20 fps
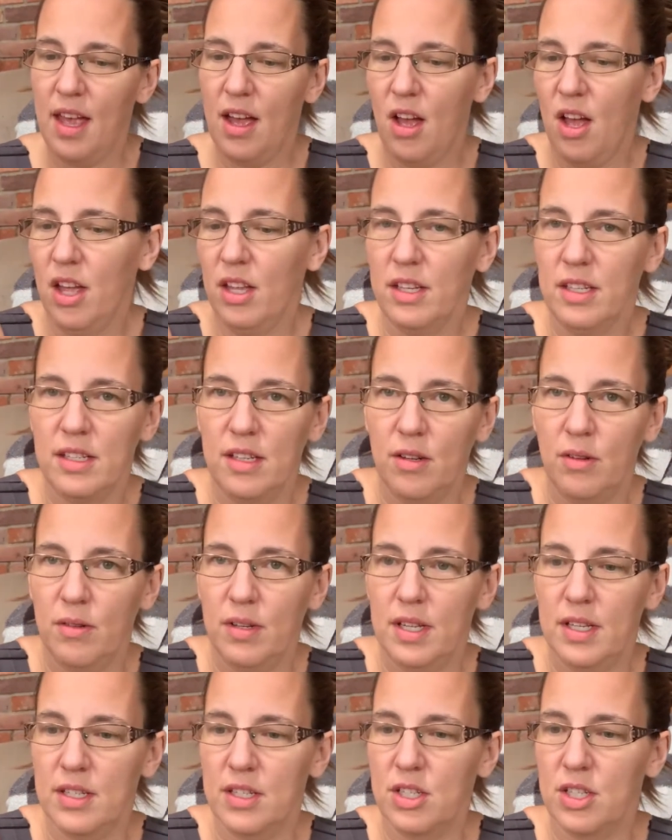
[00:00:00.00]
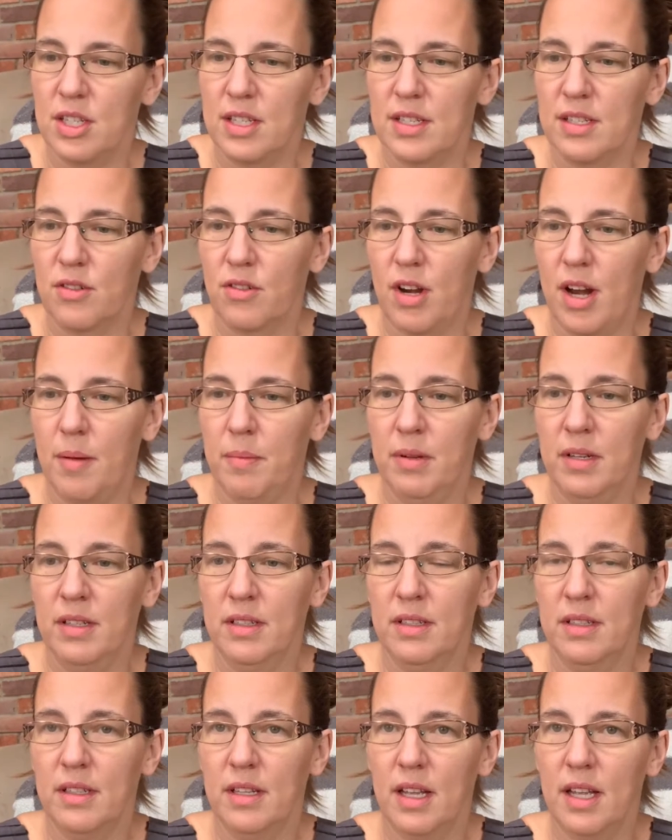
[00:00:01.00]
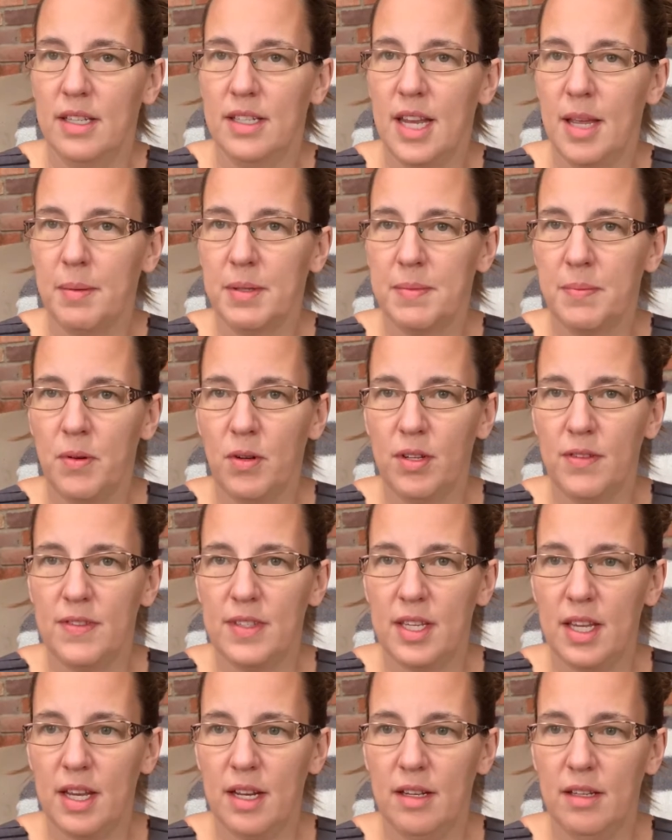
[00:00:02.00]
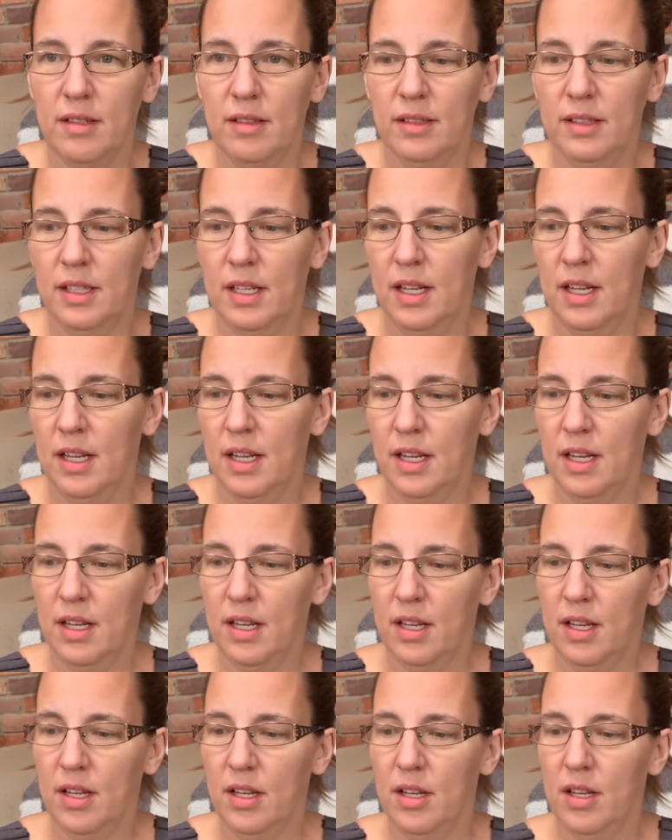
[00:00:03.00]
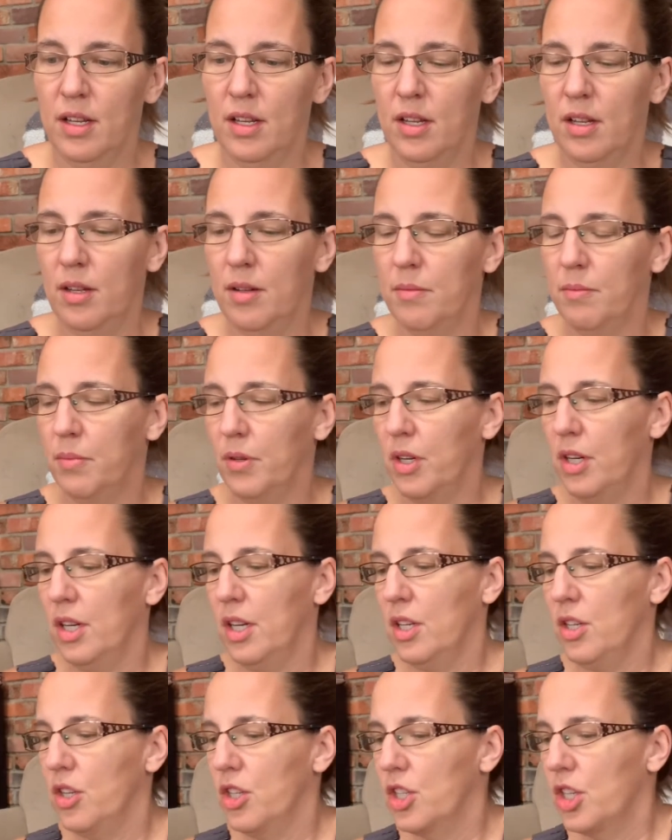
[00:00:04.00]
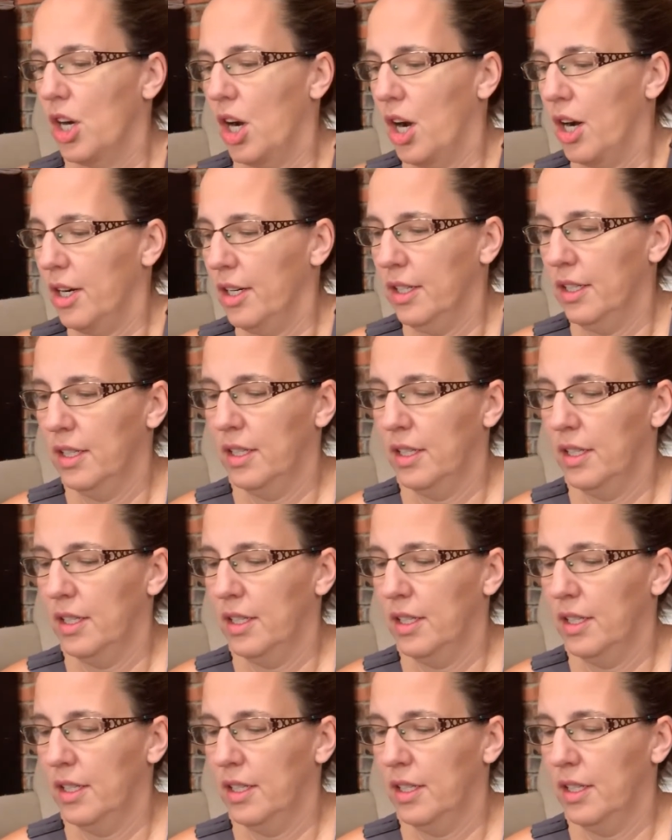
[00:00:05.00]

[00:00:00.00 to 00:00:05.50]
All you do is just grab a tablespoon of seed, put it in your jar,